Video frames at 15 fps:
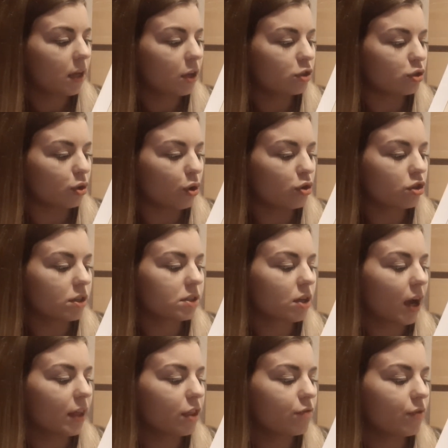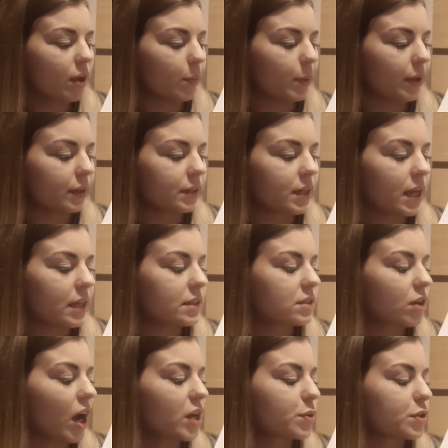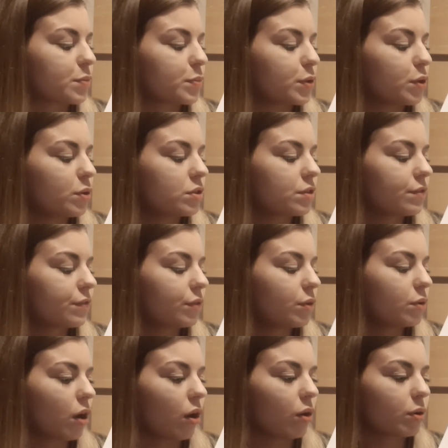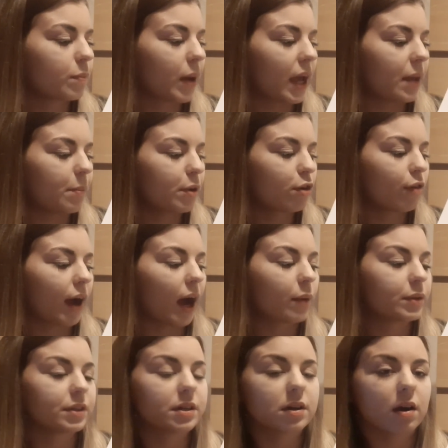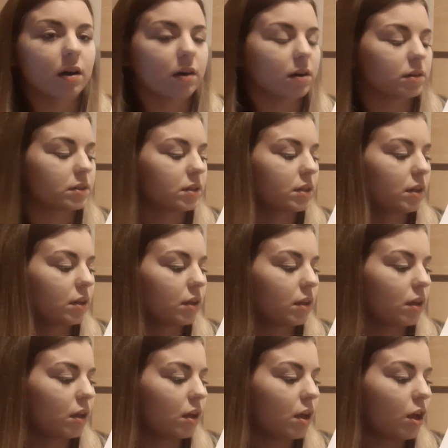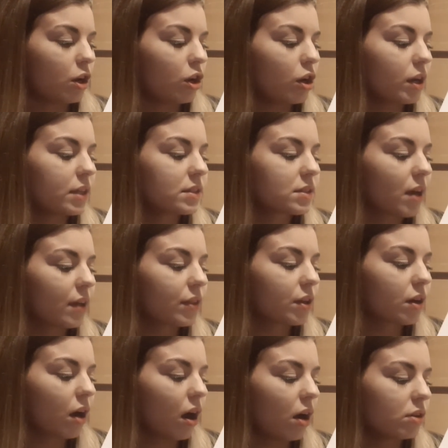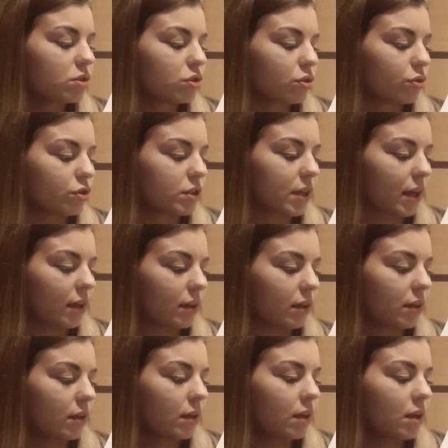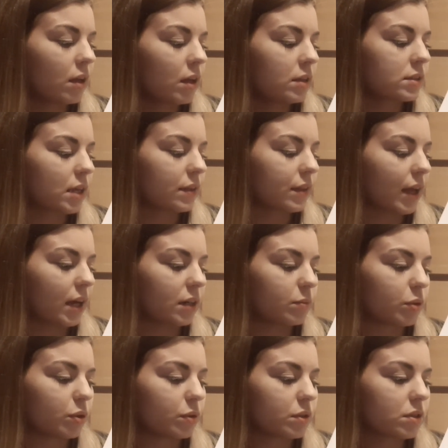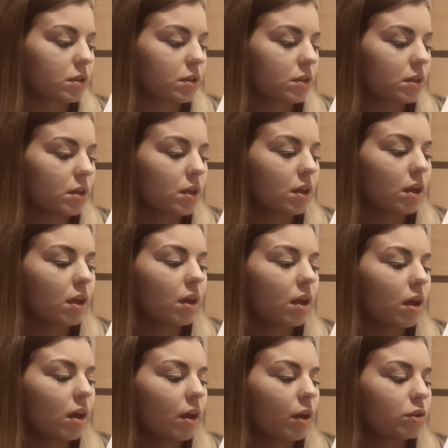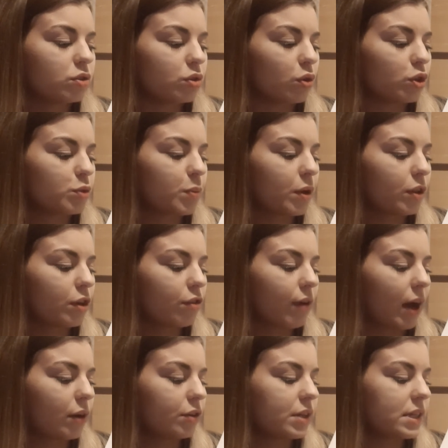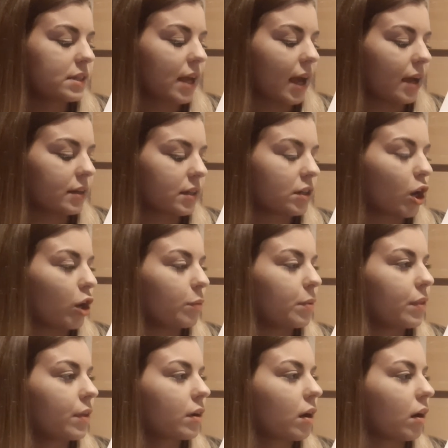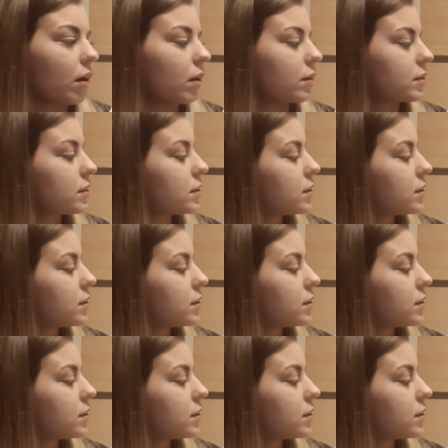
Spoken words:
George untied the ribbon. Inside was a beautiful gold paper crown and a card. "Look inside the card, George," said the animals. George put the crown on his head and opened the card.